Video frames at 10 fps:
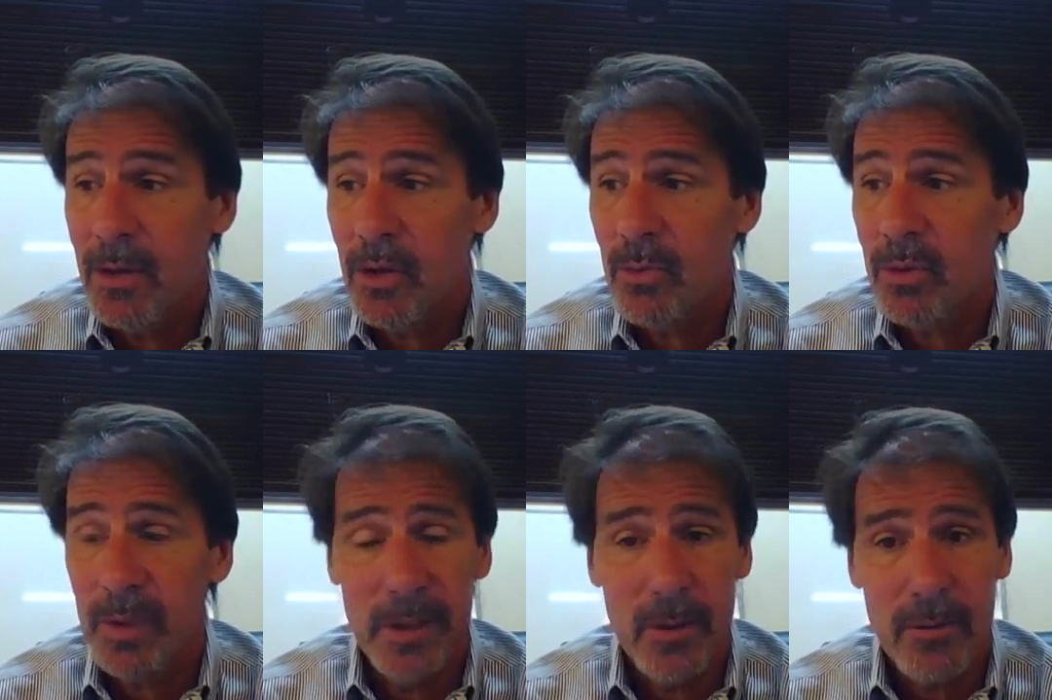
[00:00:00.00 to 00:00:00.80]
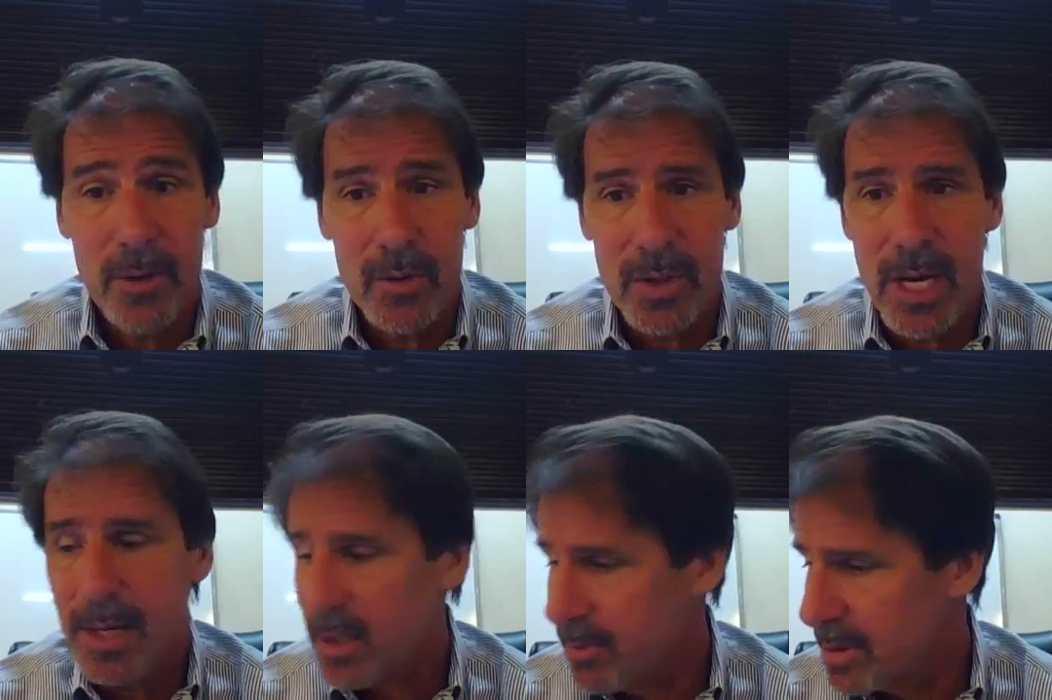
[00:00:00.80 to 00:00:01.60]
terms of either of those
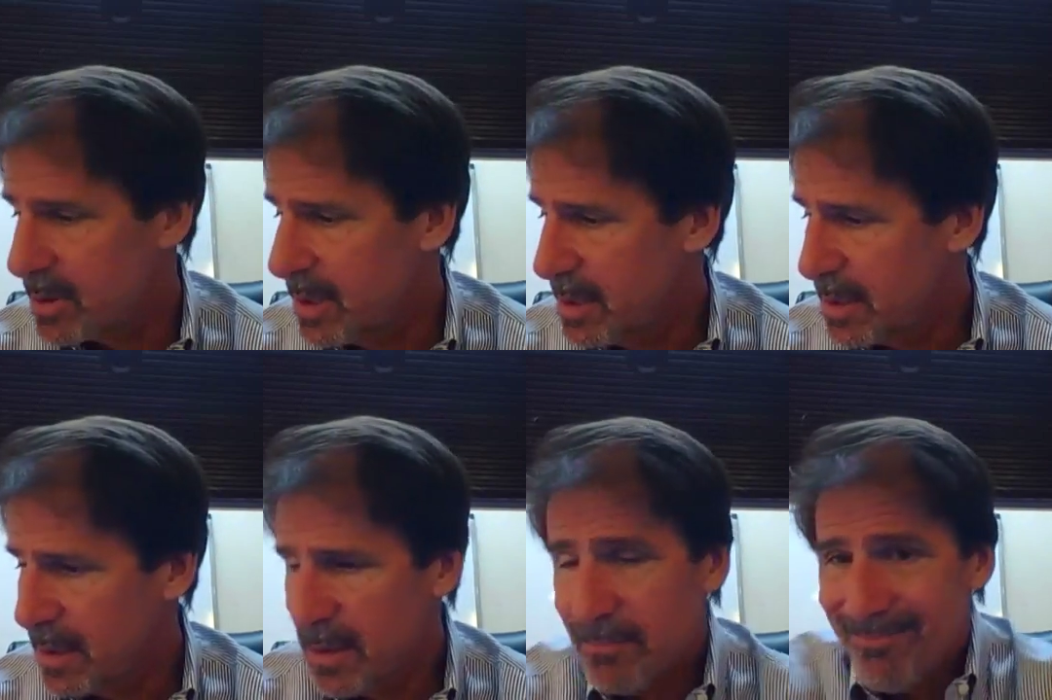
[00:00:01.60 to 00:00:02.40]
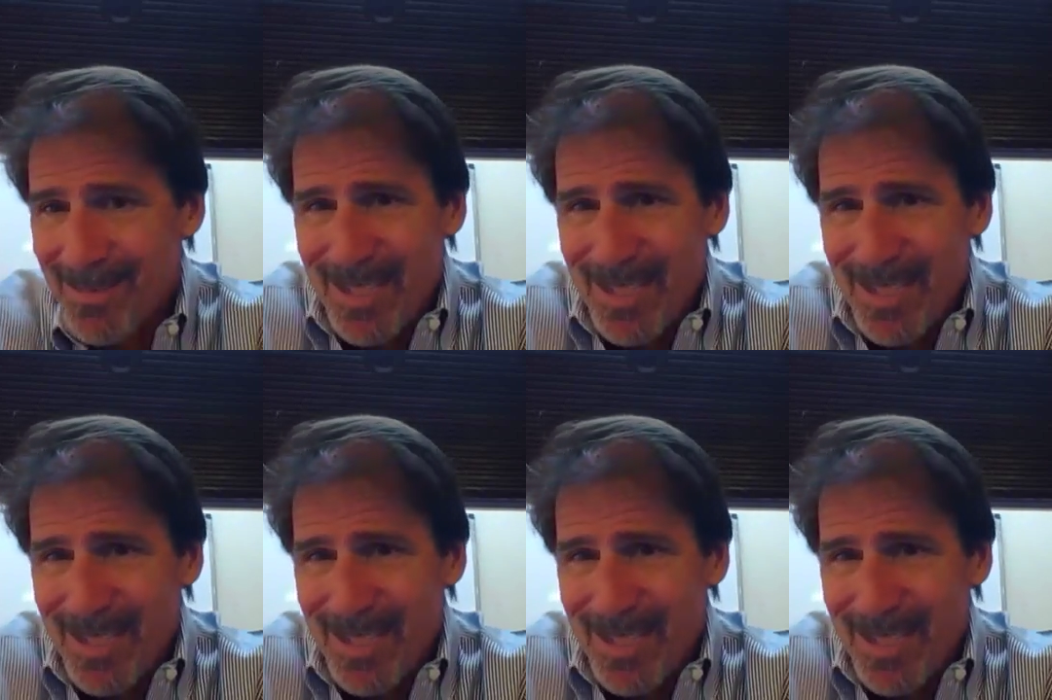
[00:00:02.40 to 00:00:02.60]
documents? So you